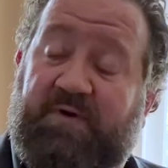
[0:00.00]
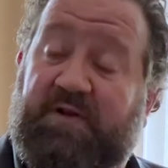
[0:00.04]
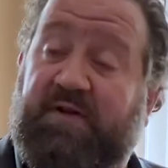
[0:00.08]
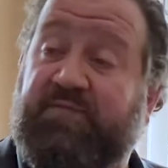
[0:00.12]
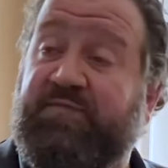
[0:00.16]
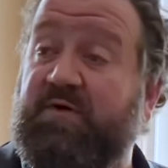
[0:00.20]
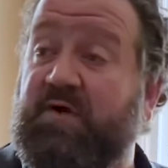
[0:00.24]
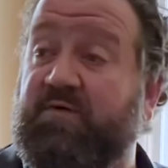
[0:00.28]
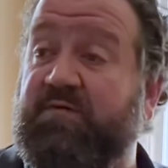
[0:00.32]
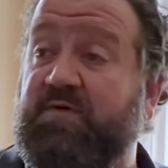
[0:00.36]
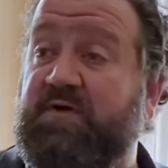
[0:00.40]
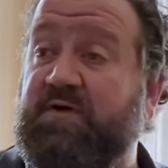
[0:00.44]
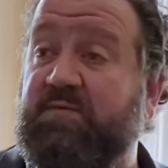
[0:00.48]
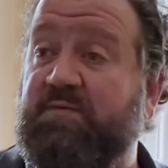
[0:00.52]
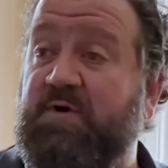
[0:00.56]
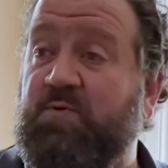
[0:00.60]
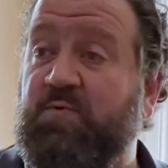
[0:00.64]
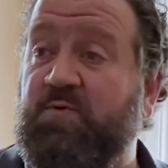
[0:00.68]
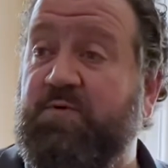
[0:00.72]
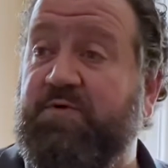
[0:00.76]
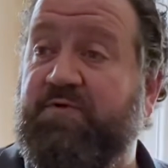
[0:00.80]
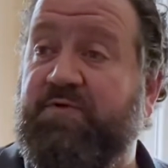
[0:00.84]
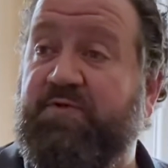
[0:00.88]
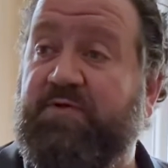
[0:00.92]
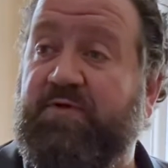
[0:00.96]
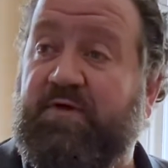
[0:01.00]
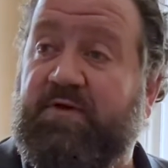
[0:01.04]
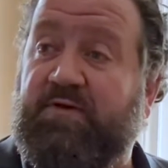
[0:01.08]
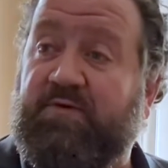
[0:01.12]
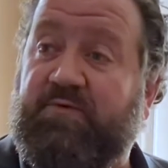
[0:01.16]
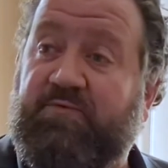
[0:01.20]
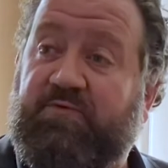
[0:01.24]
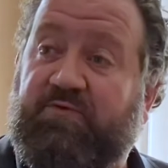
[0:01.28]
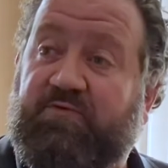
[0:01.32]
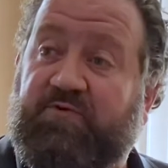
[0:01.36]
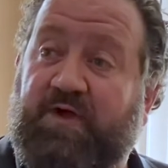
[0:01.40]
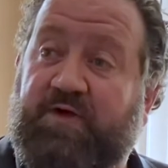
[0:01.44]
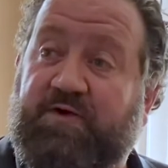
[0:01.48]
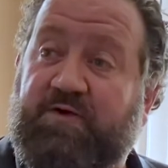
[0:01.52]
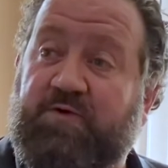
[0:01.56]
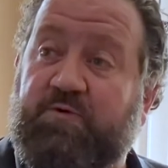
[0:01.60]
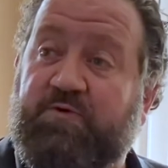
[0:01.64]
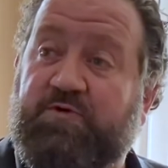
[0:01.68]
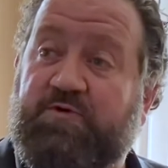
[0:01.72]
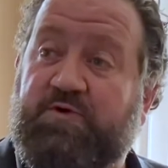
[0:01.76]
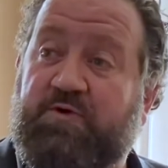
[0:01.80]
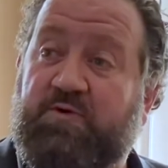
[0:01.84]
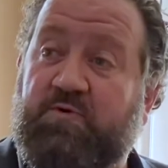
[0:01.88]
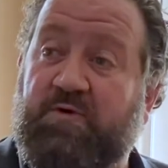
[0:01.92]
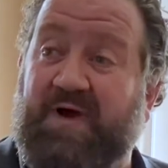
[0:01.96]
if you ever come out with Psycho
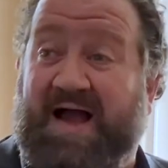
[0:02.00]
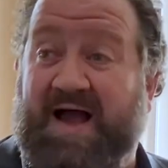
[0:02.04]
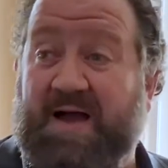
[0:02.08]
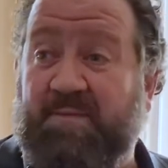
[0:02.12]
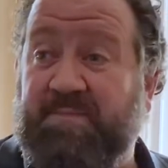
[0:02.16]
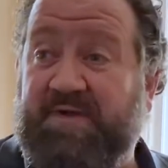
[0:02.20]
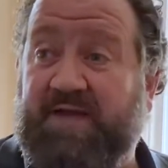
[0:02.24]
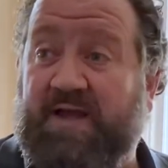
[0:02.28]
2 Happy